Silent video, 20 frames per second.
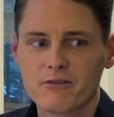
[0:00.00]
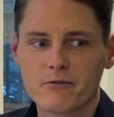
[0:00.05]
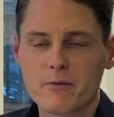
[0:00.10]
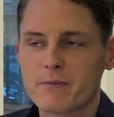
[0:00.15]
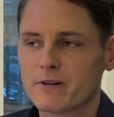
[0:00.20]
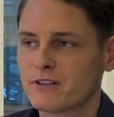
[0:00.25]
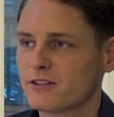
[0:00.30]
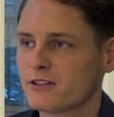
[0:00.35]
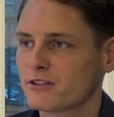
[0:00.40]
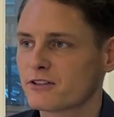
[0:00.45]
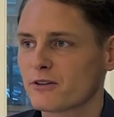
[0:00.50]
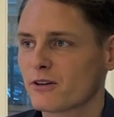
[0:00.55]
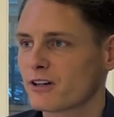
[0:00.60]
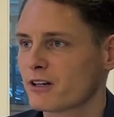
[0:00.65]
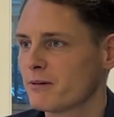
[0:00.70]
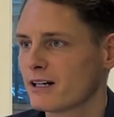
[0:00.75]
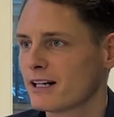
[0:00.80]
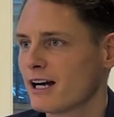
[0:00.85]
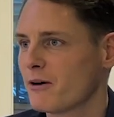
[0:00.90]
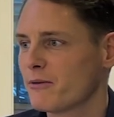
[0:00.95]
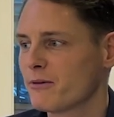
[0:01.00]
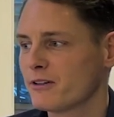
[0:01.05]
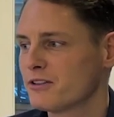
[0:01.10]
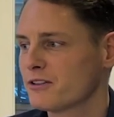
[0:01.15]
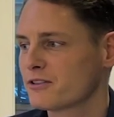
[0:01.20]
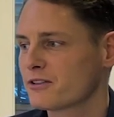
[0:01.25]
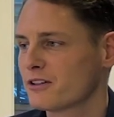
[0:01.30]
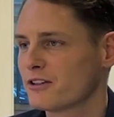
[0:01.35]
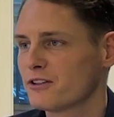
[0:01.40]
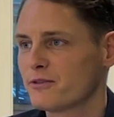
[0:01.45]
We've been just talking about how we're
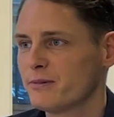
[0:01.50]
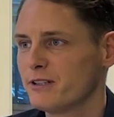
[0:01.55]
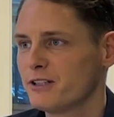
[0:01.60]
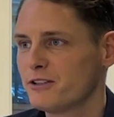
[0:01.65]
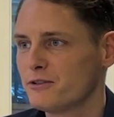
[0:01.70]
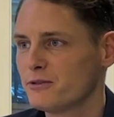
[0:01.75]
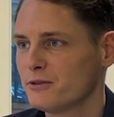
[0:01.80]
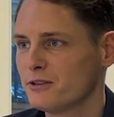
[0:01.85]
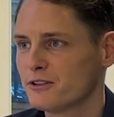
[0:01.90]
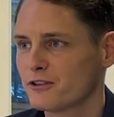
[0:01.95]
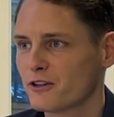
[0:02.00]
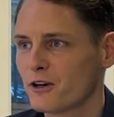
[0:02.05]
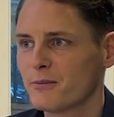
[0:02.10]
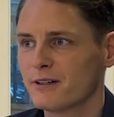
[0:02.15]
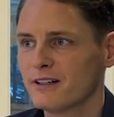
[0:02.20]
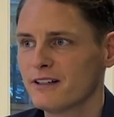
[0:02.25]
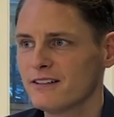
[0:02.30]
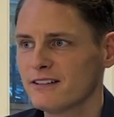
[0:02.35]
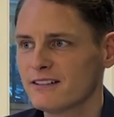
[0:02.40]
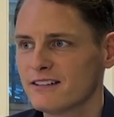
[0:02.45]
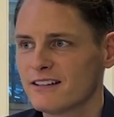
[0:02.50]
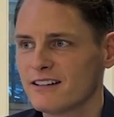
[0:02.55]
just going to be doing Germany.